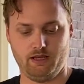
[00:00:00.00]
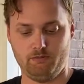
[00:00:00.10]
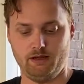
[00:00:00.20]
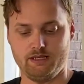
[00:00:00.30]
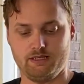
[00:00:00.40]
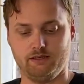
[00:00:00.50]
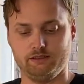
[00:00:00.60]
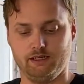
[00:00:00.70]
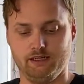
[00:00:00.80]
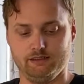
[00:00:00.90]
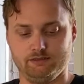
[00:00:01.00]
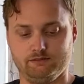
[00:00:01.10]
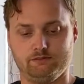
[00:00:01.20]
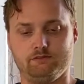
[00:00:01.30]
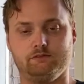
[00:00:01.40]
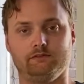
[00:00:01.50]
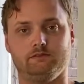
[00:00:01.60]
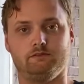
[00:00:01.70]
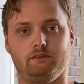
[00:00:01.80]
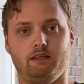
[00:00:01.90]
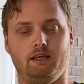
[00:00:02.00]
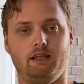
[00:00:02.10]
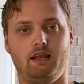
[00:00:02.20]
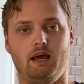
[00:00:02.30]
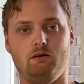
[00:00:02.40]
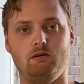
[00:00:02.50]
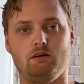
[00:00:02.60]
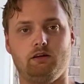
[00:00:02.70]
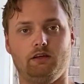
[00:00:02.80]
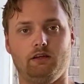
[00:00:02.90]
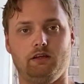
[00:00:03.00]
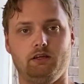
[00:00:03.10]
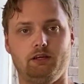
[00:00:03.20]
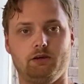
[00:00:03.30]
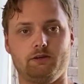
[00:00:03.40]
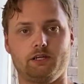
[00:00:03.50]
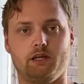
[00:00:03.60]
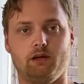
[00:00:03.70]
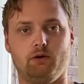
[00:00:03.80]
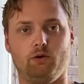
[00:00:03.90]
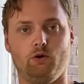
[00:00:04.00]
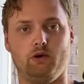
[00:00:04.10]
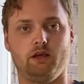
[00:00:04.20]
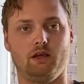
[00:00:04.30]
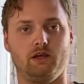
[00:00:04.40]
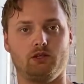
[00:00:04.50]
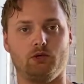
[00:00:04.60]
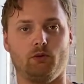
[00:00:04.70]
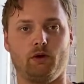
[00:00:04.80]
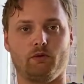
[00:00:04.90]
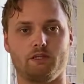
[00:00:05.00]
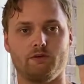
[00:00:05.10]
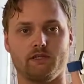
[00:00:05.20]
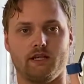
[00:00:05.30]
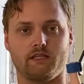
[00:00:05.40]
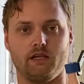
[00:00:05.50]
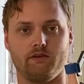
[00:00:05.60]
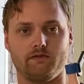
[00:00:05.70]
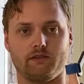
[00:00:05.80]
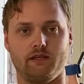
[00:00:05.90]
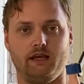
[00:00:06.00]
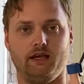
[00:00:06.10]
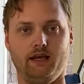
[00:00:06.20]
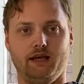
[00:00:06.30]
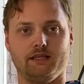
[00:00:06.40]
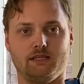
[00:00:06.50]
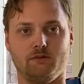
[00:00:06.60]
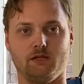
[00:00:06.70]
and place it on your hand. Now you're good to go to work with two SenseGloves at the same